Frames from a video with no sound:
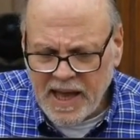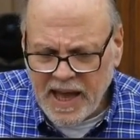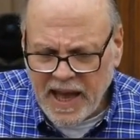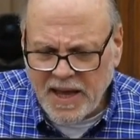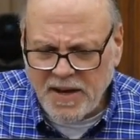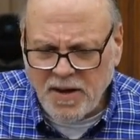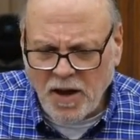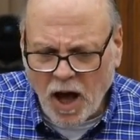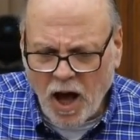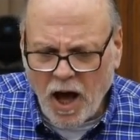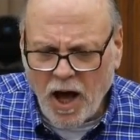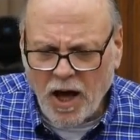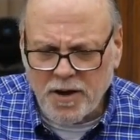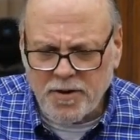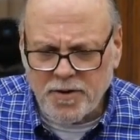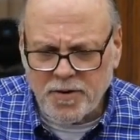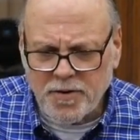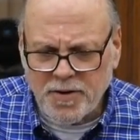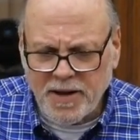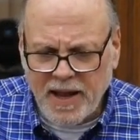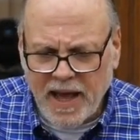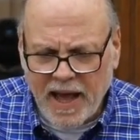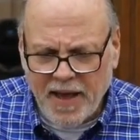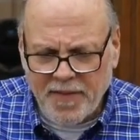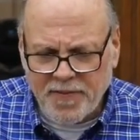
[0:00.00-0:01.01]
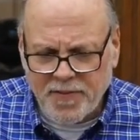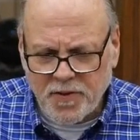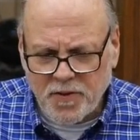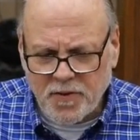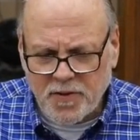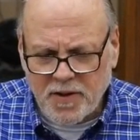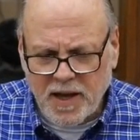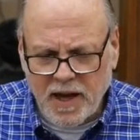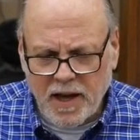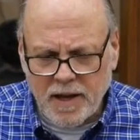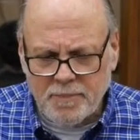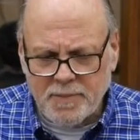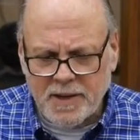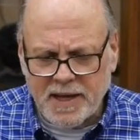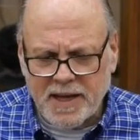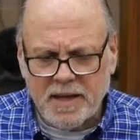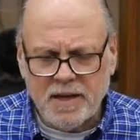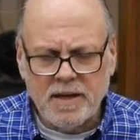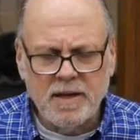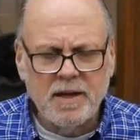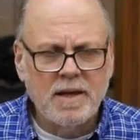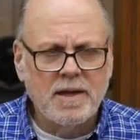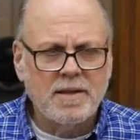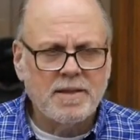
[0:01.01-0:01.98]
and honored at their
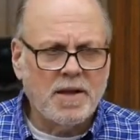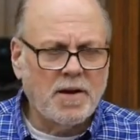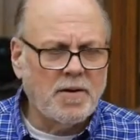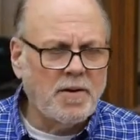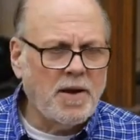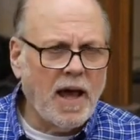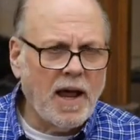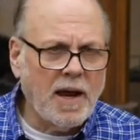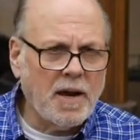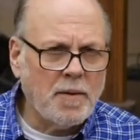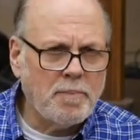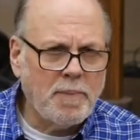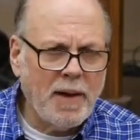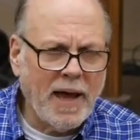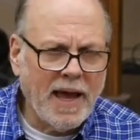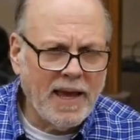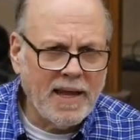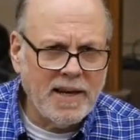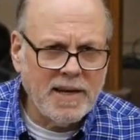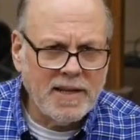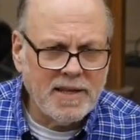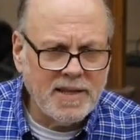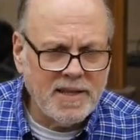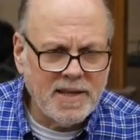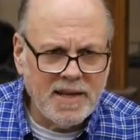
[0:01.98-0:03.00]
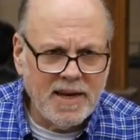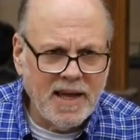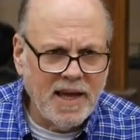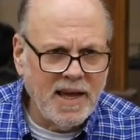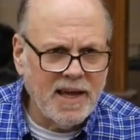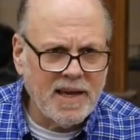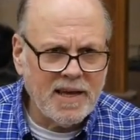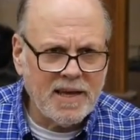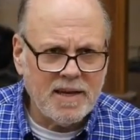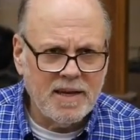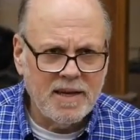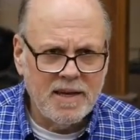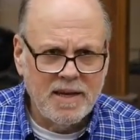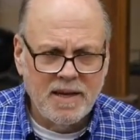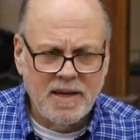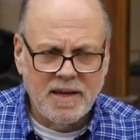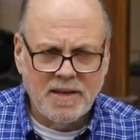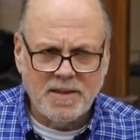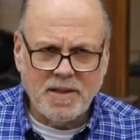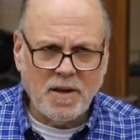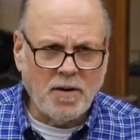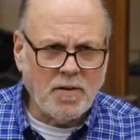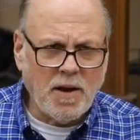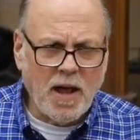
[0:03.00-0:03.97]
coming. They're not a pain in the neck,
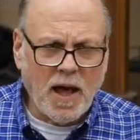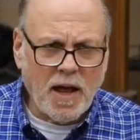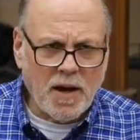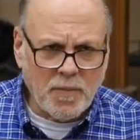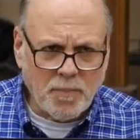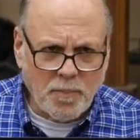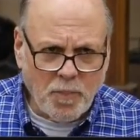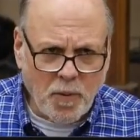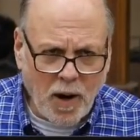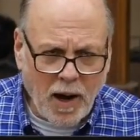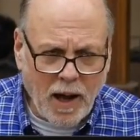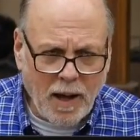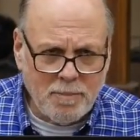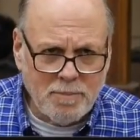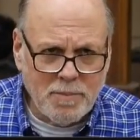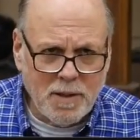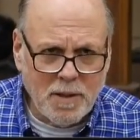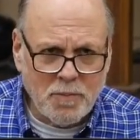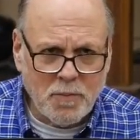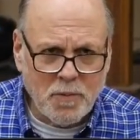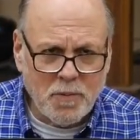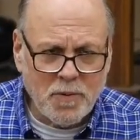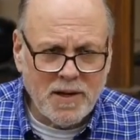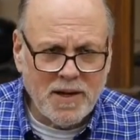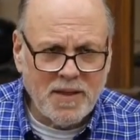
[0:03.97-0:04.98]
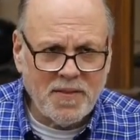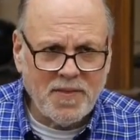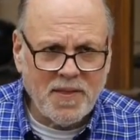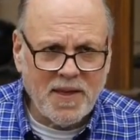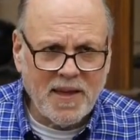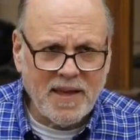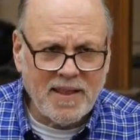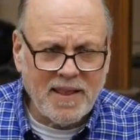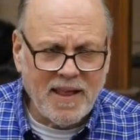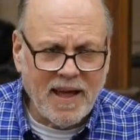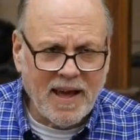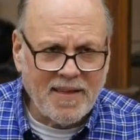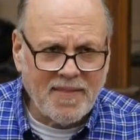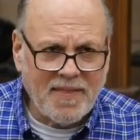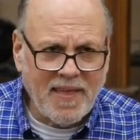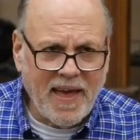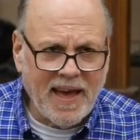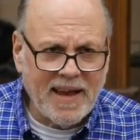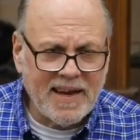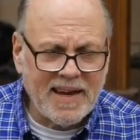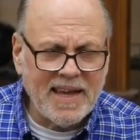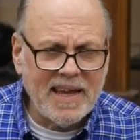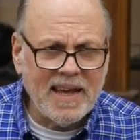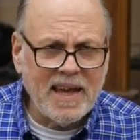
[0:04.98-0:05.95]
they're not a problem or anything like
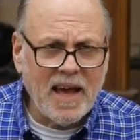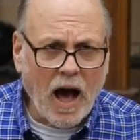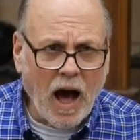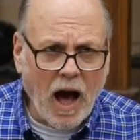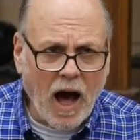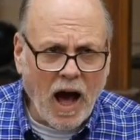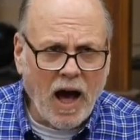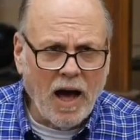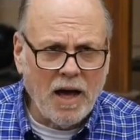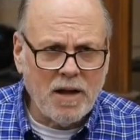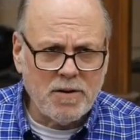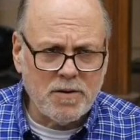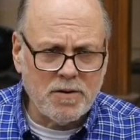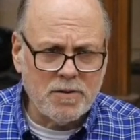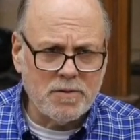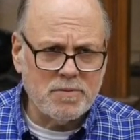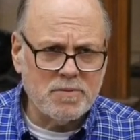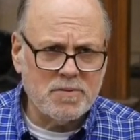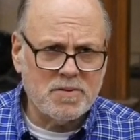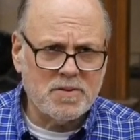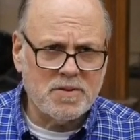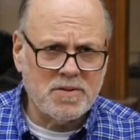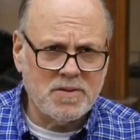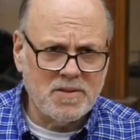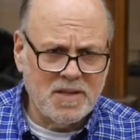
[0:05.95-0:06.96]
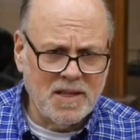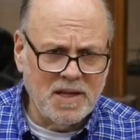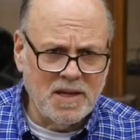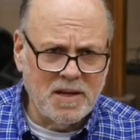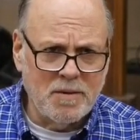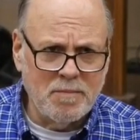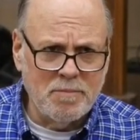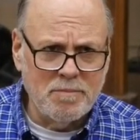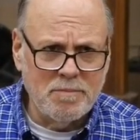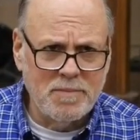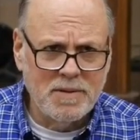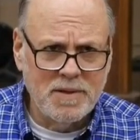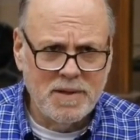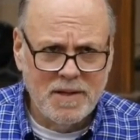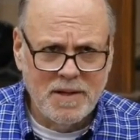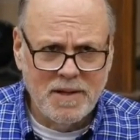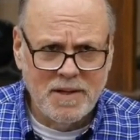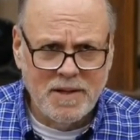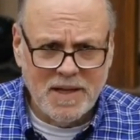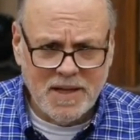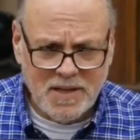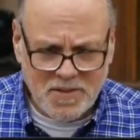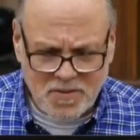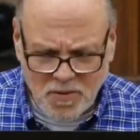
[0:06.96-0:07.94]
that. He honors them.
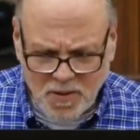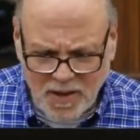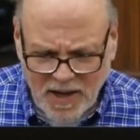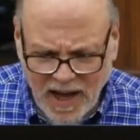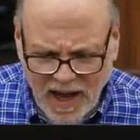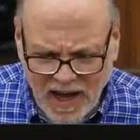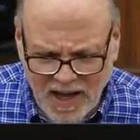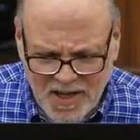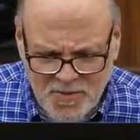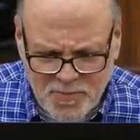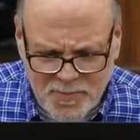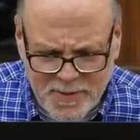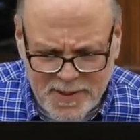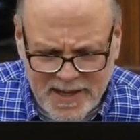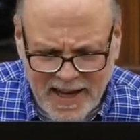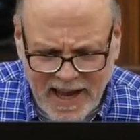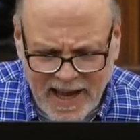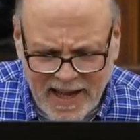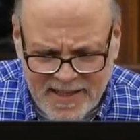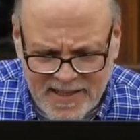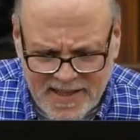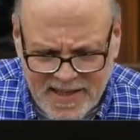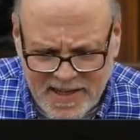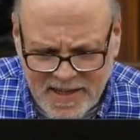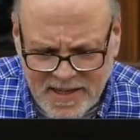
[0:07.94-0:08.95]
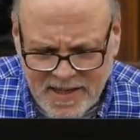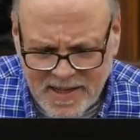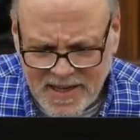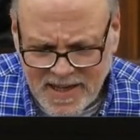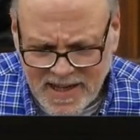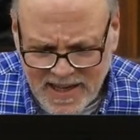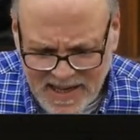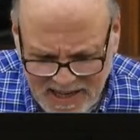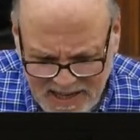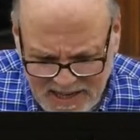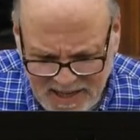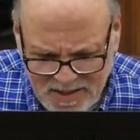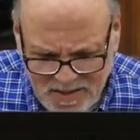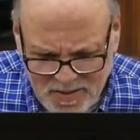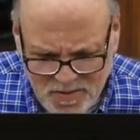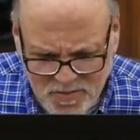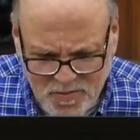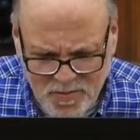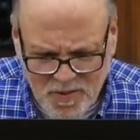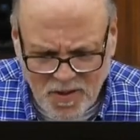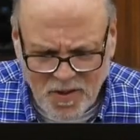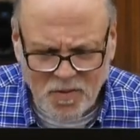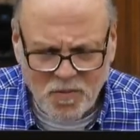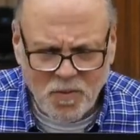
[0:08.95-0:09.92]
That's what hospitality
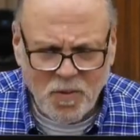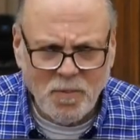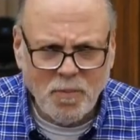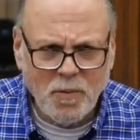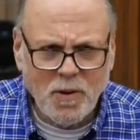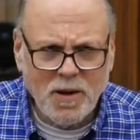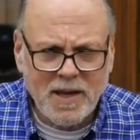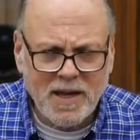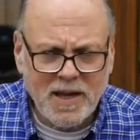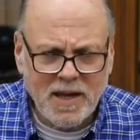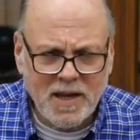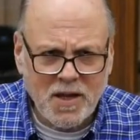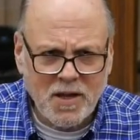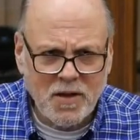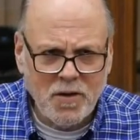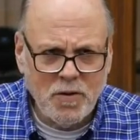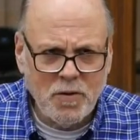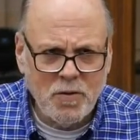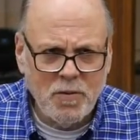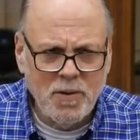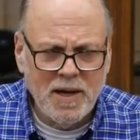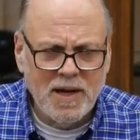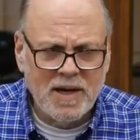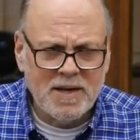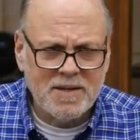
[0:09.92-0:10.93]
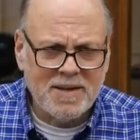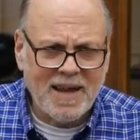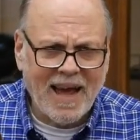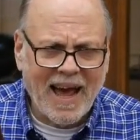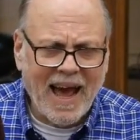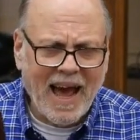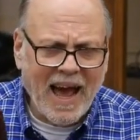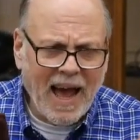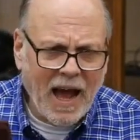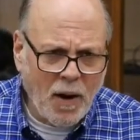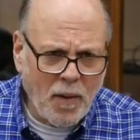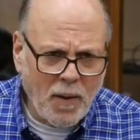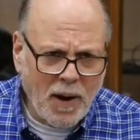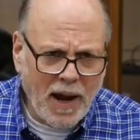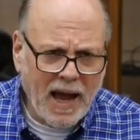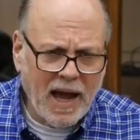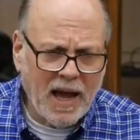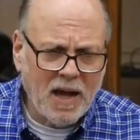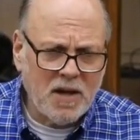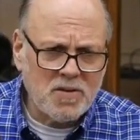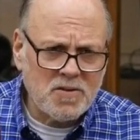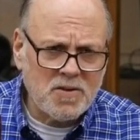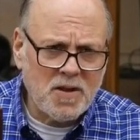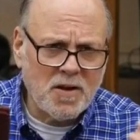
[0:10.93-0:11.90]
is. We're bringing you to our
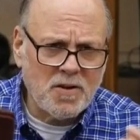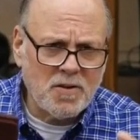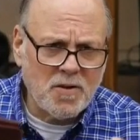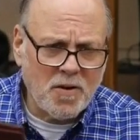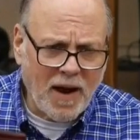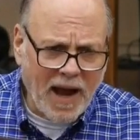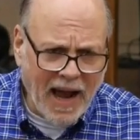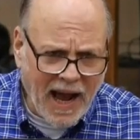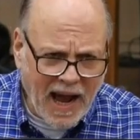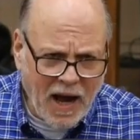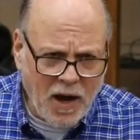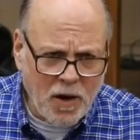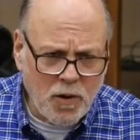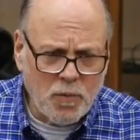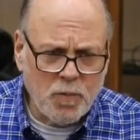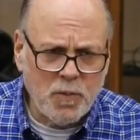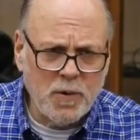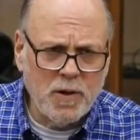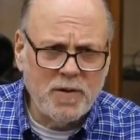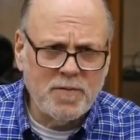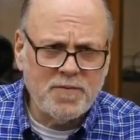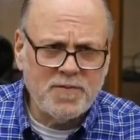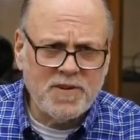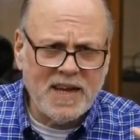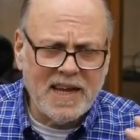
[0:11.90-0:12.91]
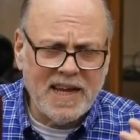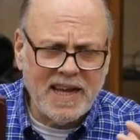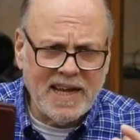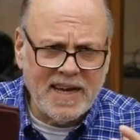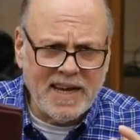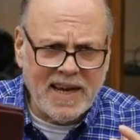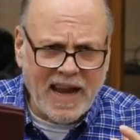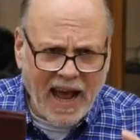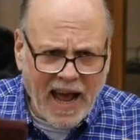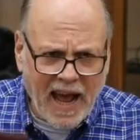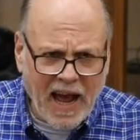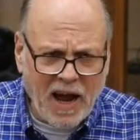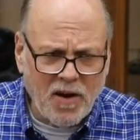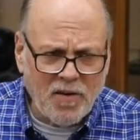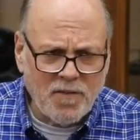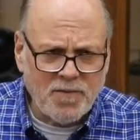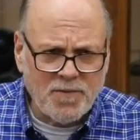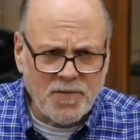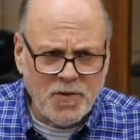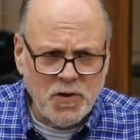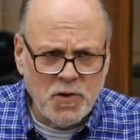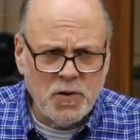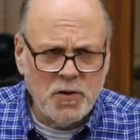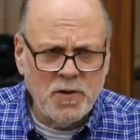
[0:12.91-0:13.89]
house under our roof to eat our
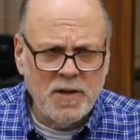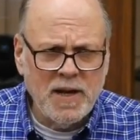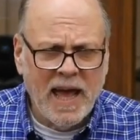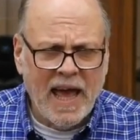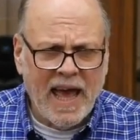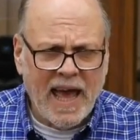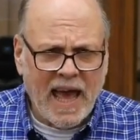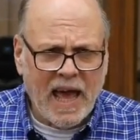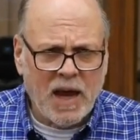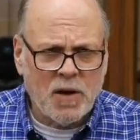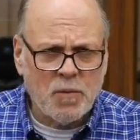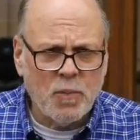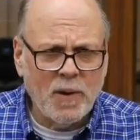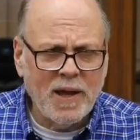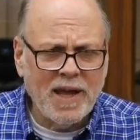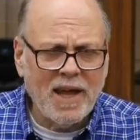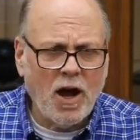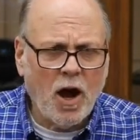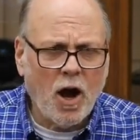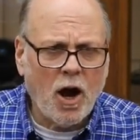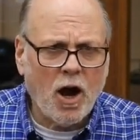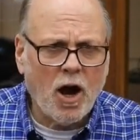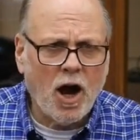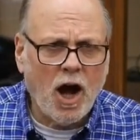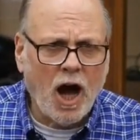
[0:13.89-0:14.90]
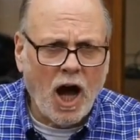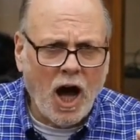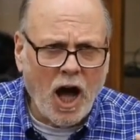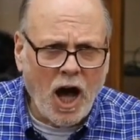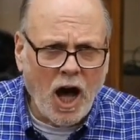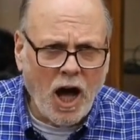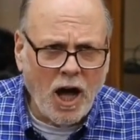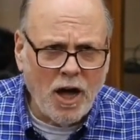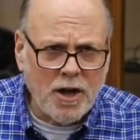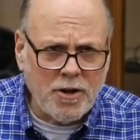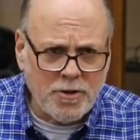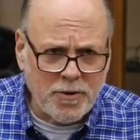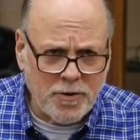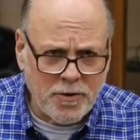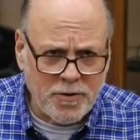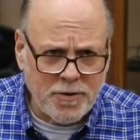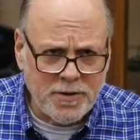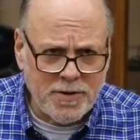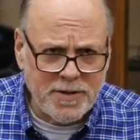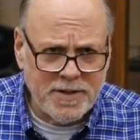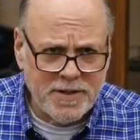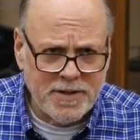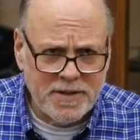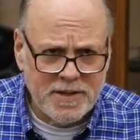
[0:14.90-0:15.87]
food, and we are
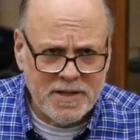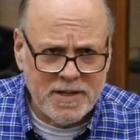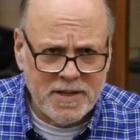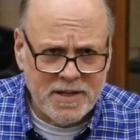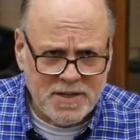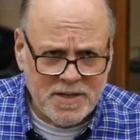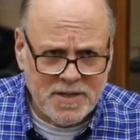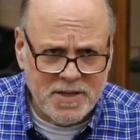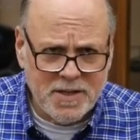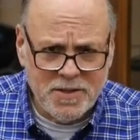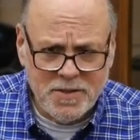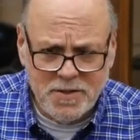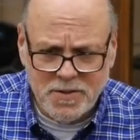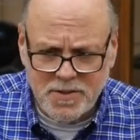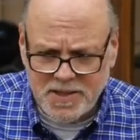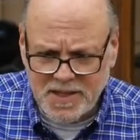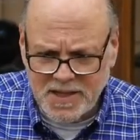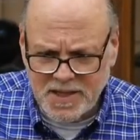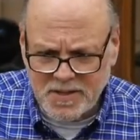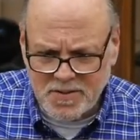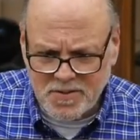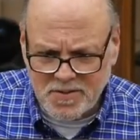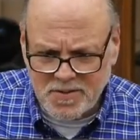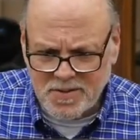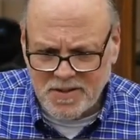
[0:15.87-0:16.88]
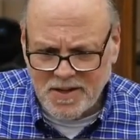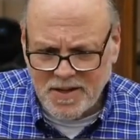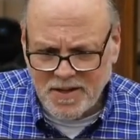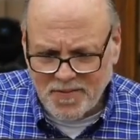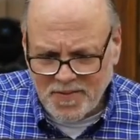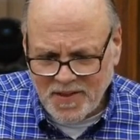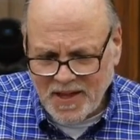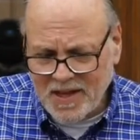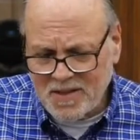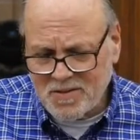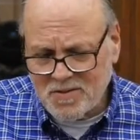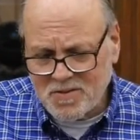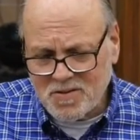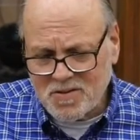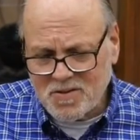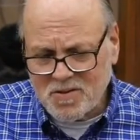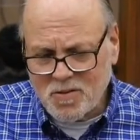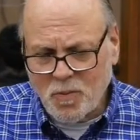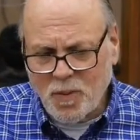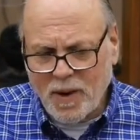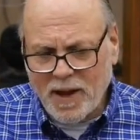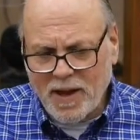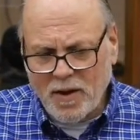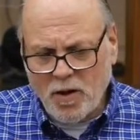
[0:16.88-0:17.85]
honored to do this. That's
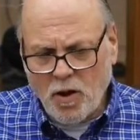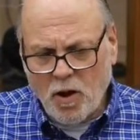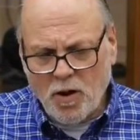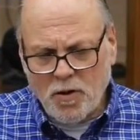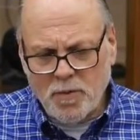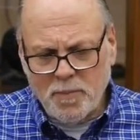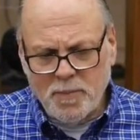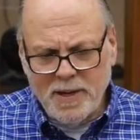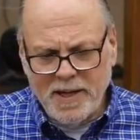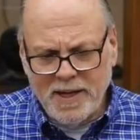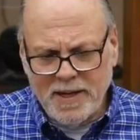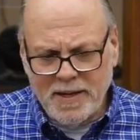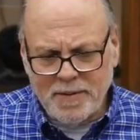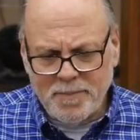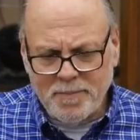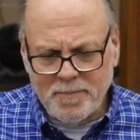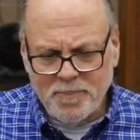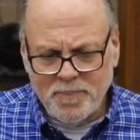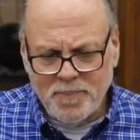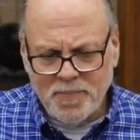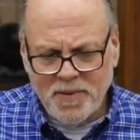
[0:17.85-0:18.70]
the way it ought to be.